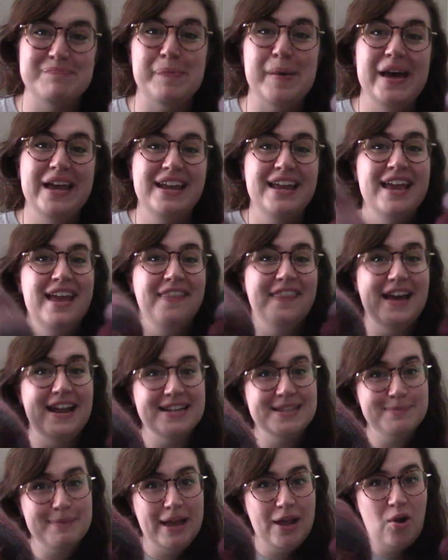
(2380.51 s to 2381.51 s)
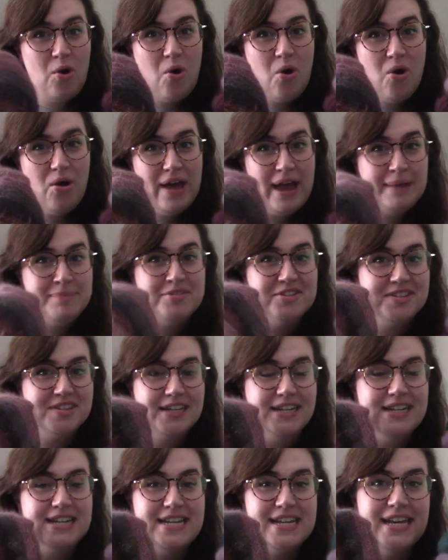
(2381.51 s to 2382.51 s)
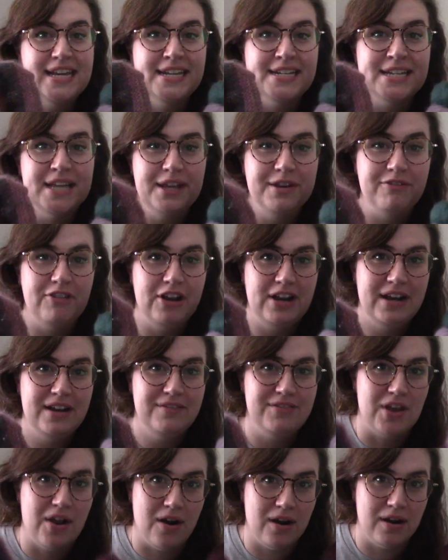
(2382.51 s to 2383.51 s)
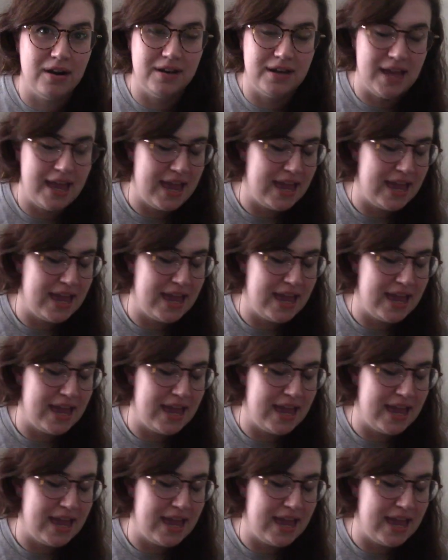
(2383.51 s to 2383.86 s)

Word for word: But that is my goal. I'm just gonna knit until I run out of yarn,